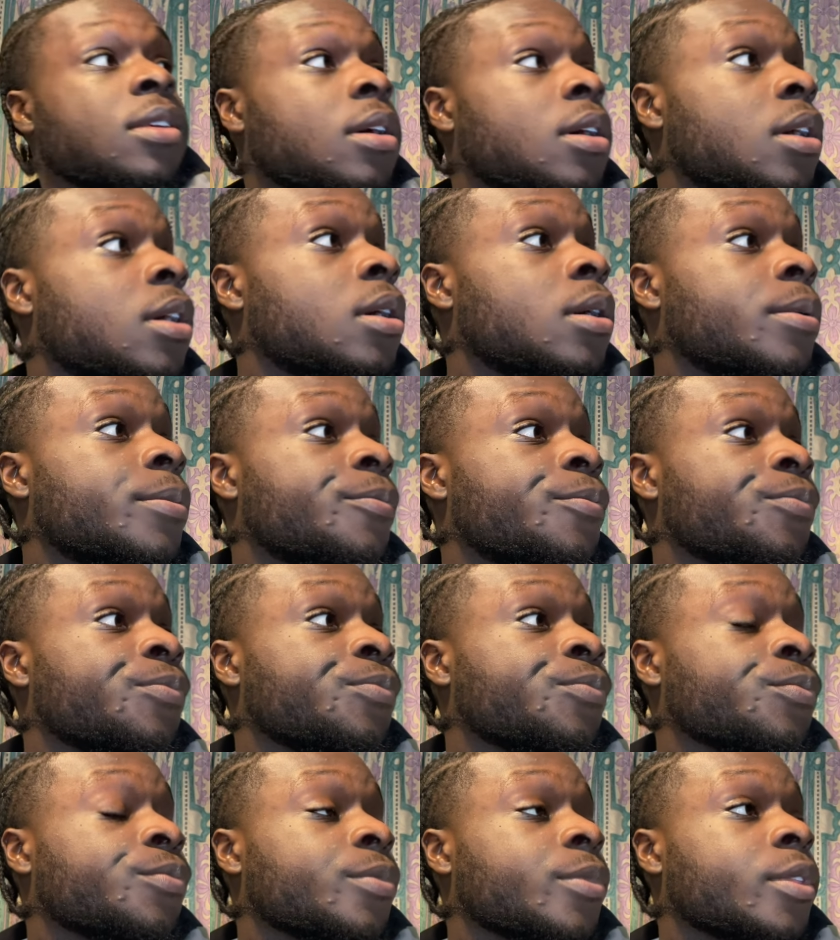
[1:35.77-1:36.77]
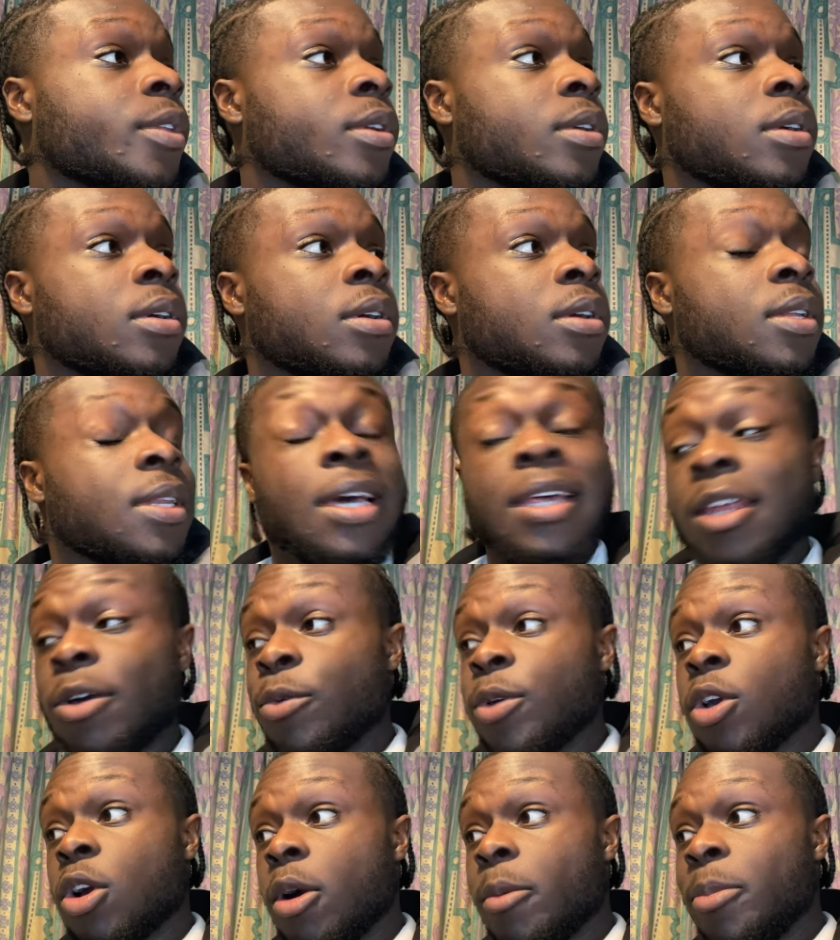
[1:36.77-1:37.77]
now that
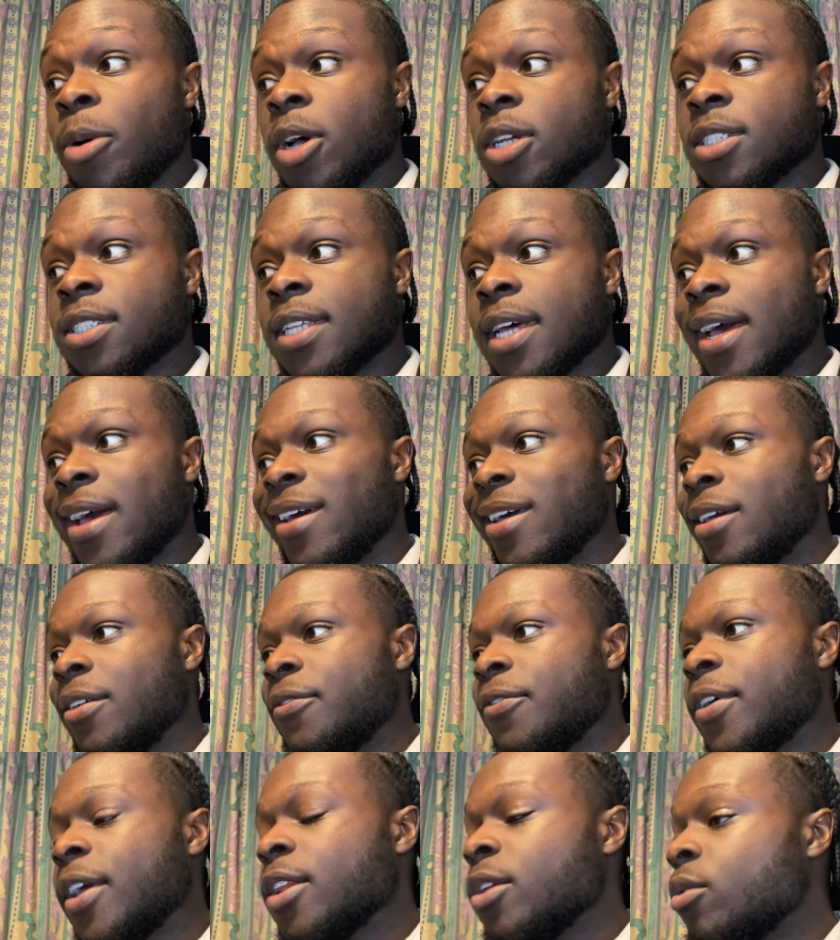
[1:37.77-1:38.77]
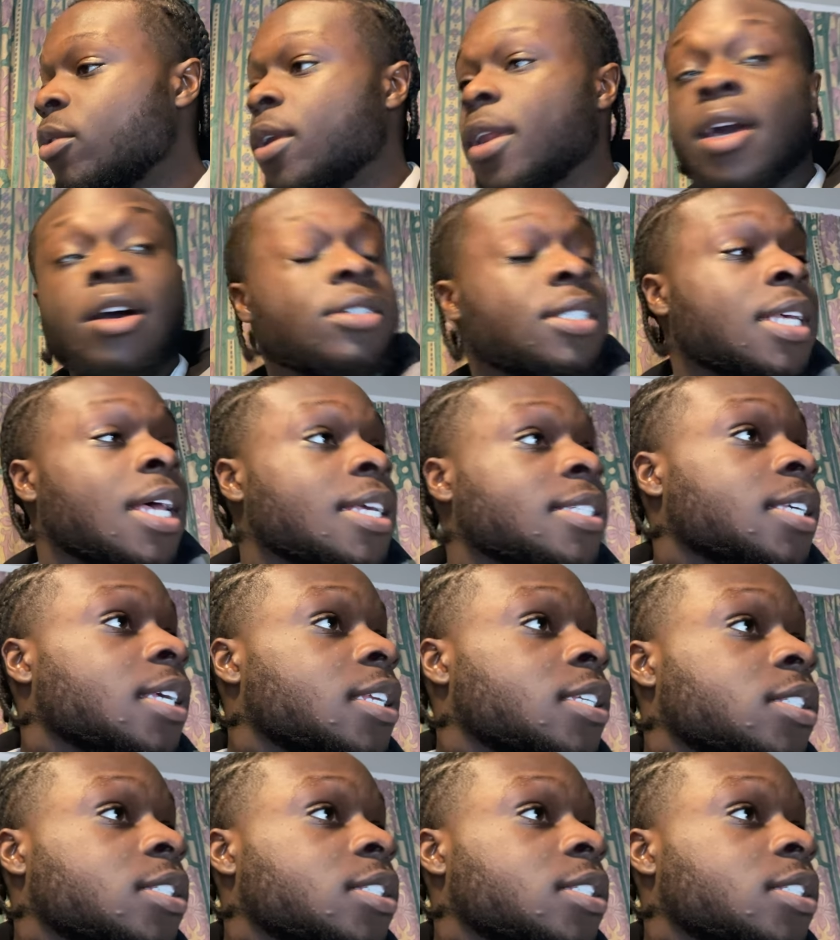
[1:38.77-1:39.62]
we got past that, if anyone else has any...